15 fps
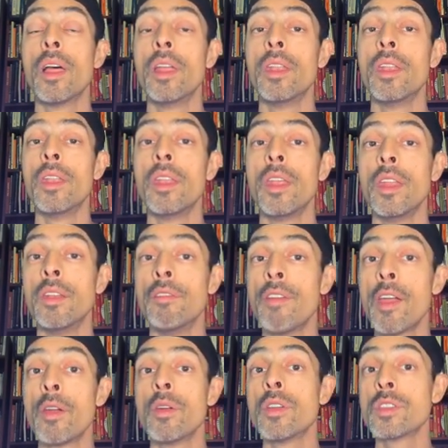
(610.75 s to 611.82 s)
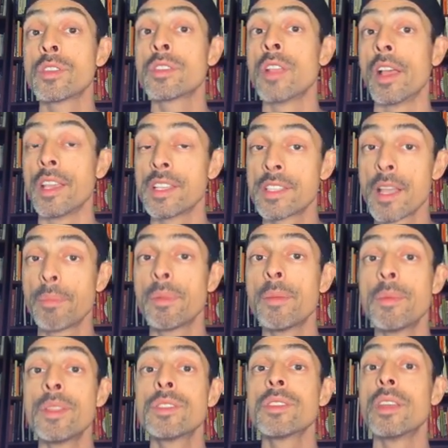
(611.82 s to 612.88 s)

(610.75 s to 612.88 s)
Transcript: and in various like supplements,